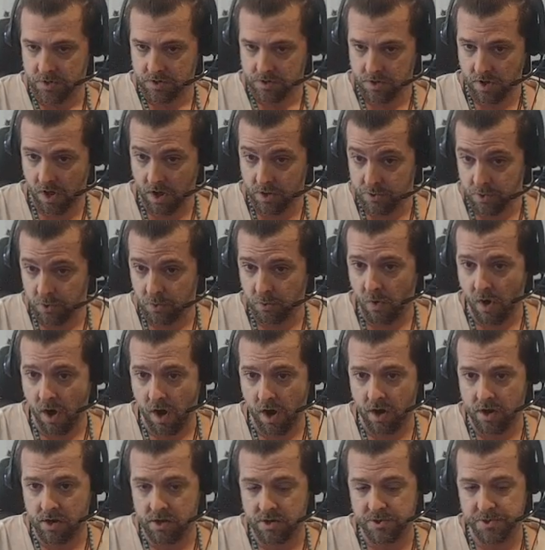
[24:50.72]

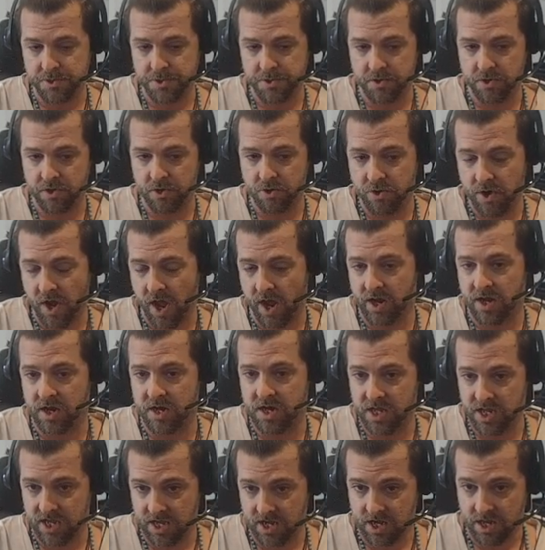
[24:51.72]
Otherwise, you're not going
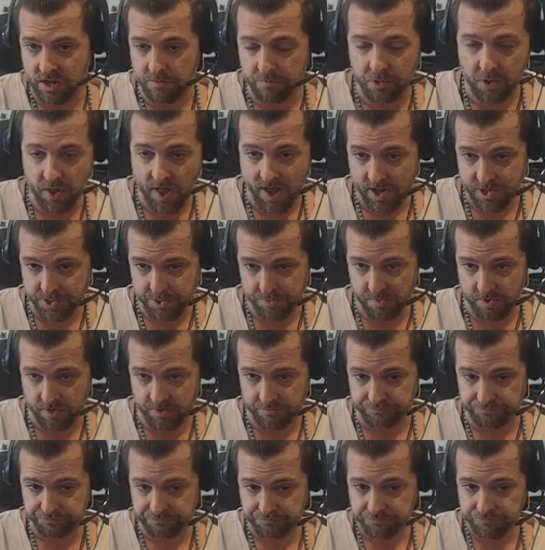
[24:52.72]
to get any plasma.
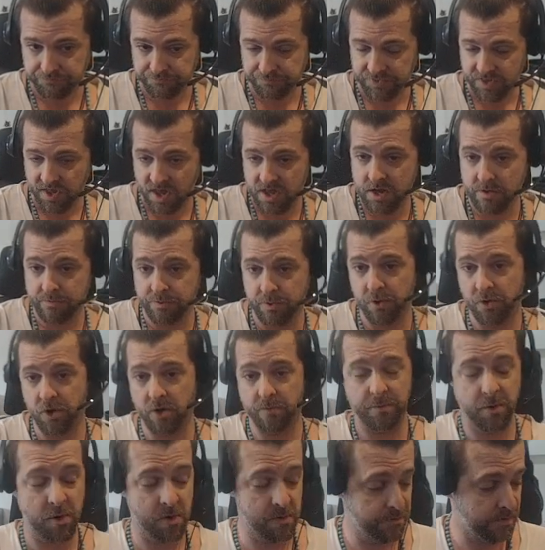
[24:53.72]
And if you're in a
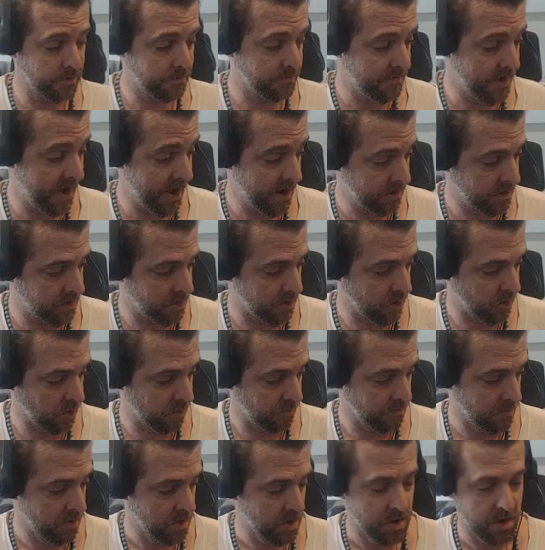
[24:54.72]
perfect
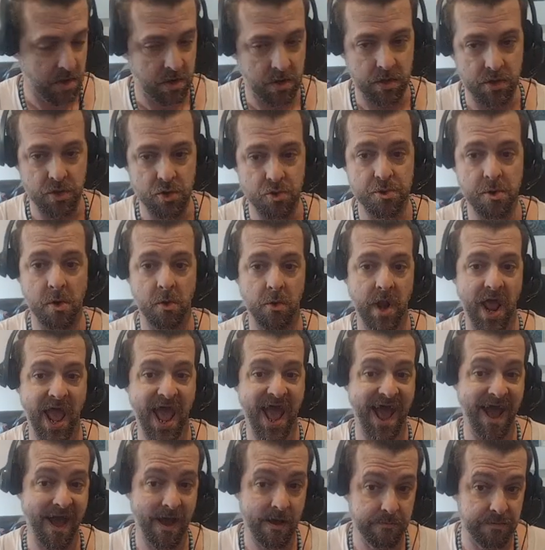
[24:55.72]
vacuum, you don't
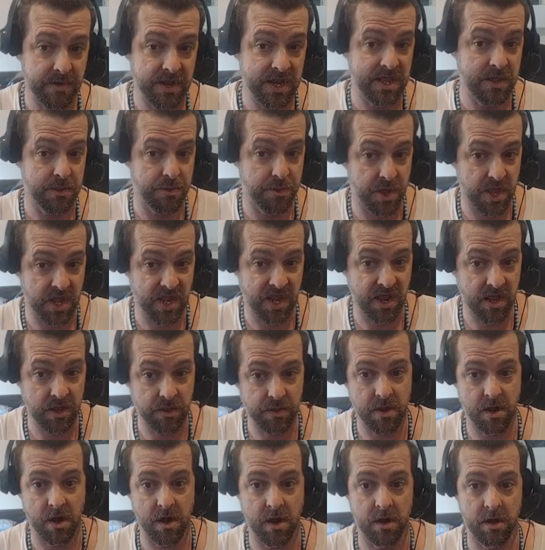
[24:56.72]
have anything in
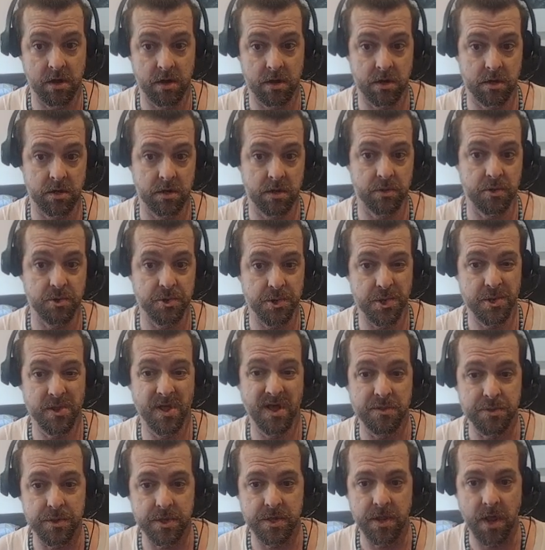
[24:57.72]
there. There's
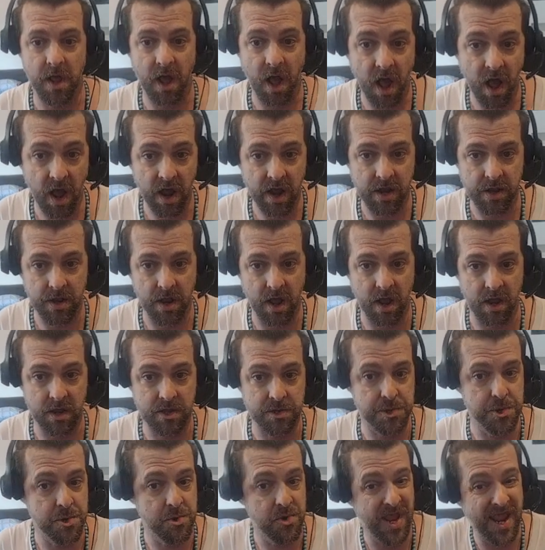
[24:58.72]
nothing to
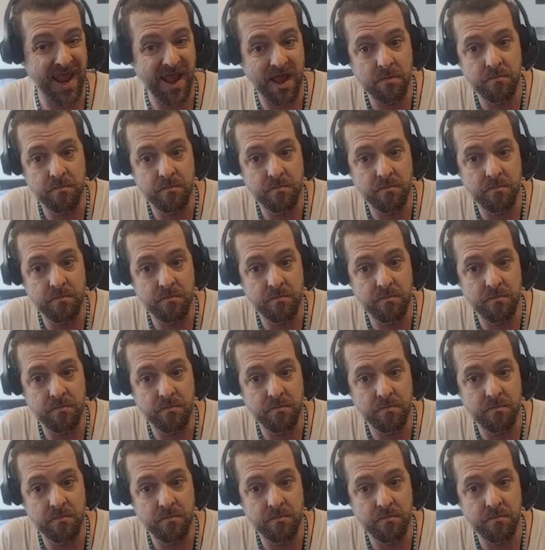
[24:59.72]
ionize. You can't